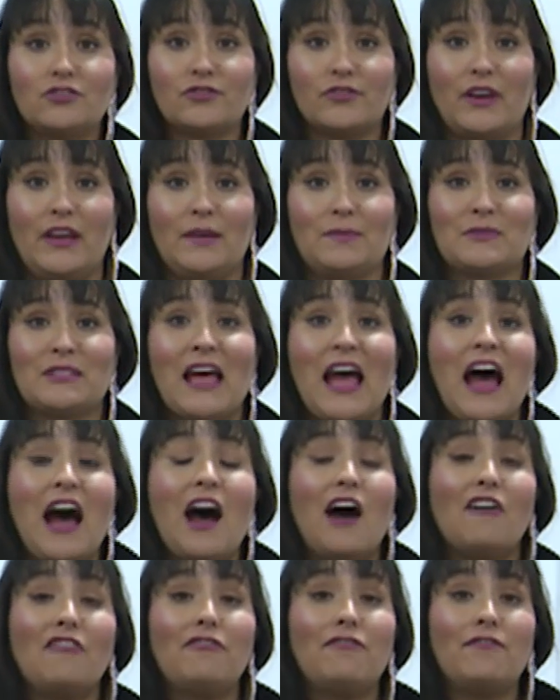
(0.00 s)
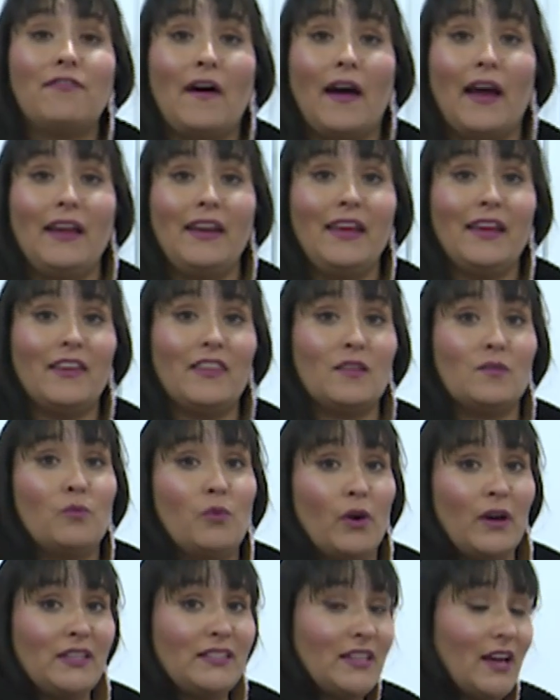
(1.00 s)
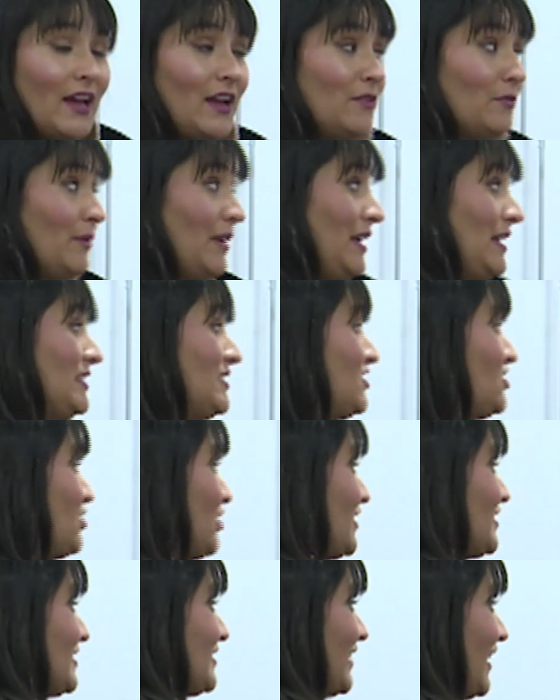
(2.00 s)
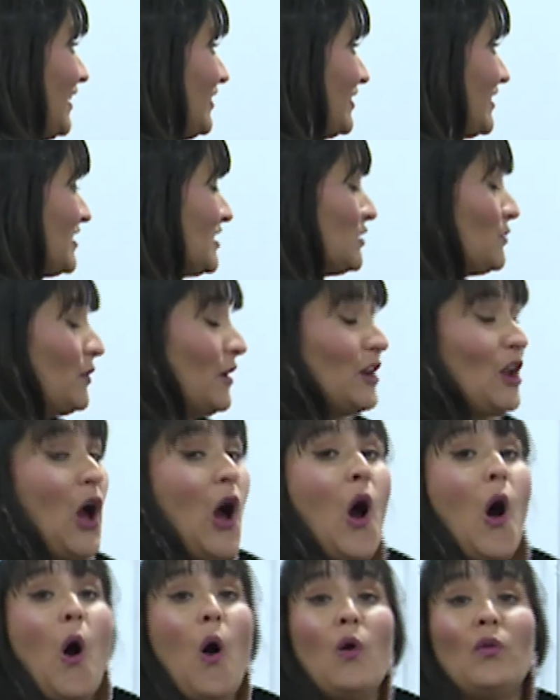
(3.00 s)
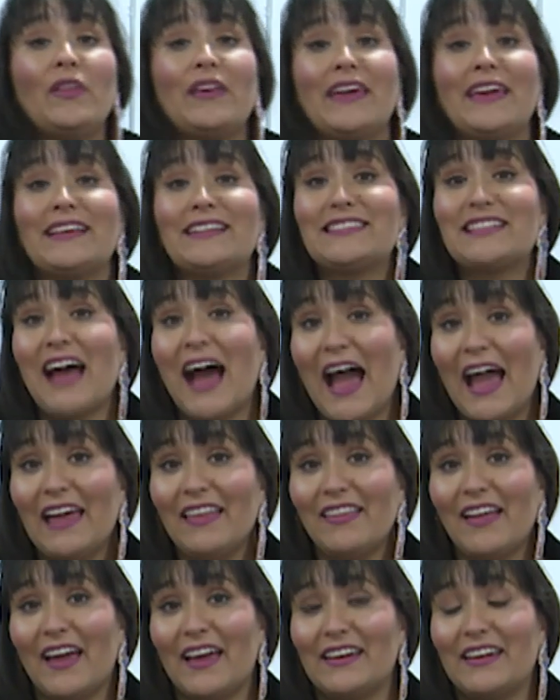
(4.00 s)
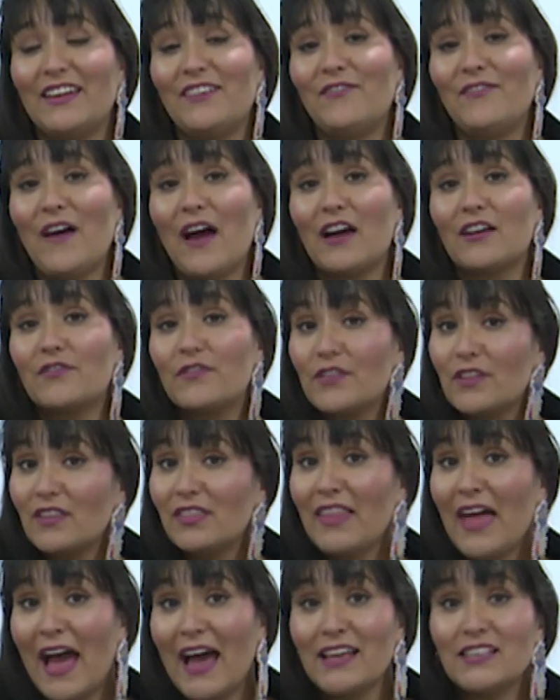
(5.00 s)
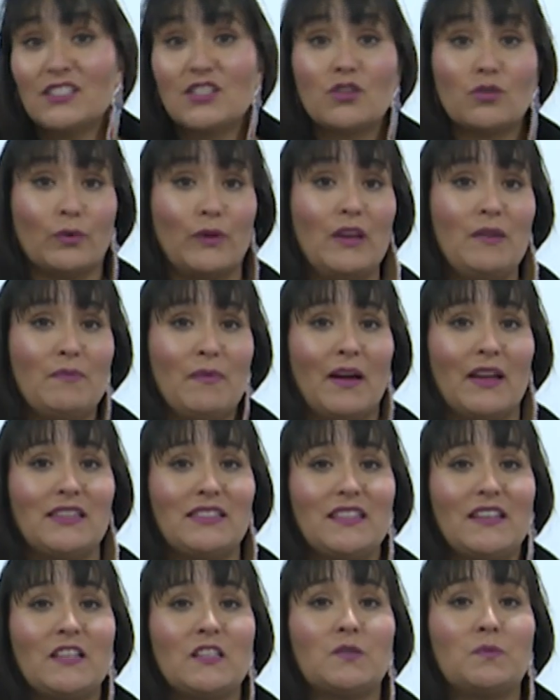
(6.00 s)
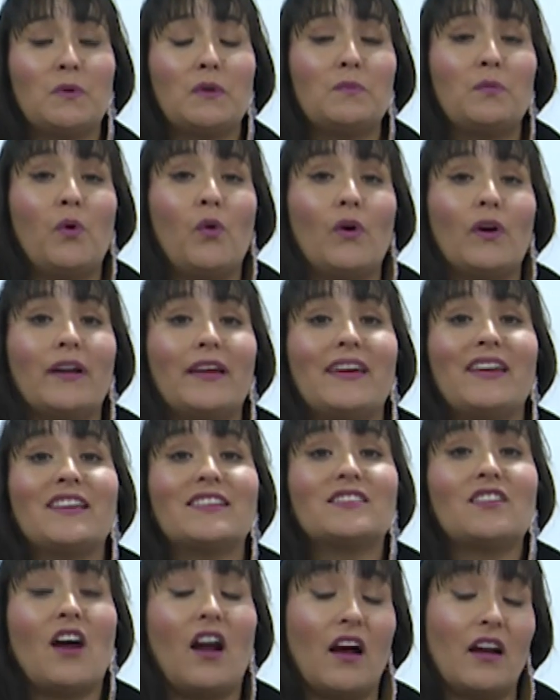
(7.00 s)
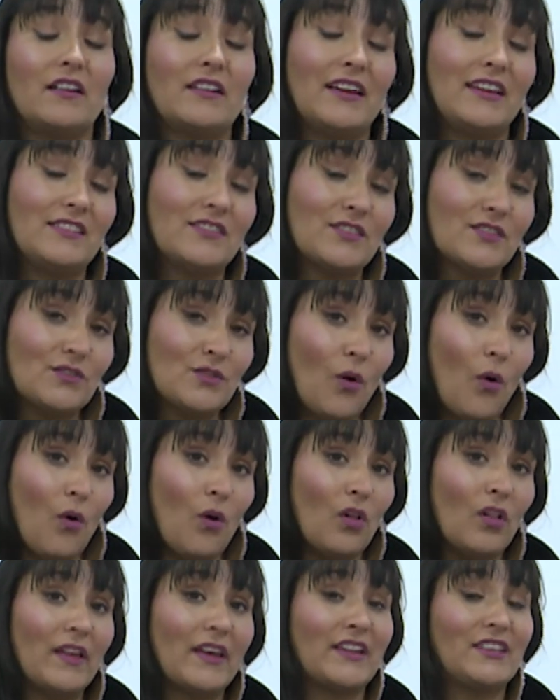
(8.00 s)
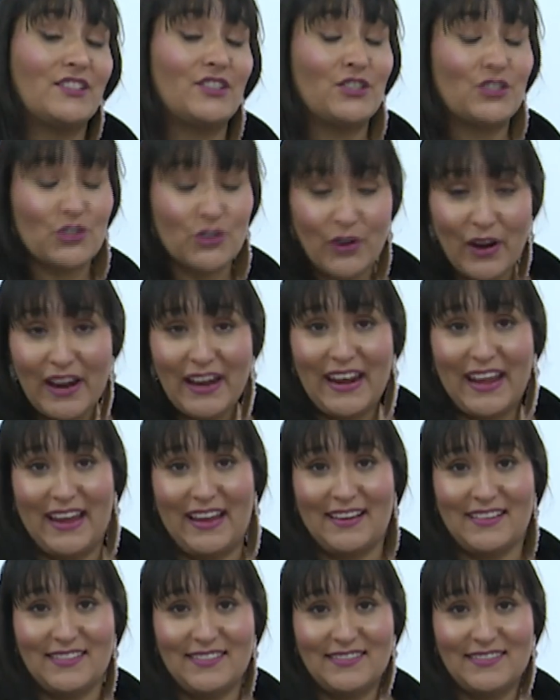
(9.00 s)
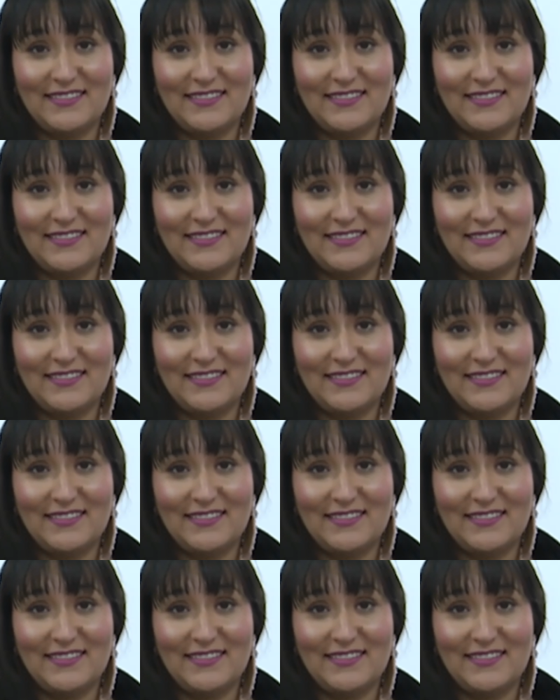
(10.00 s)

dreams of fighting in the Muay Thai rings, just like this one, only in Thailand. In fact, for the last three months, he's been pouring his heart and soul into training.